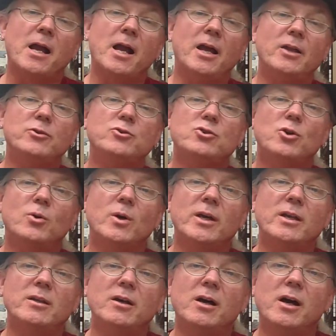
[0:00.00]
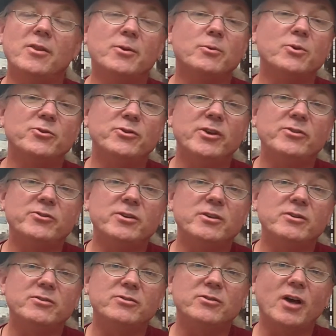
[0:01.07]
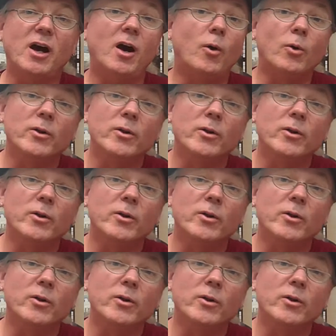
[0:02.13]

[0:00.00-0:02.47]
and join uh, the resistance uh,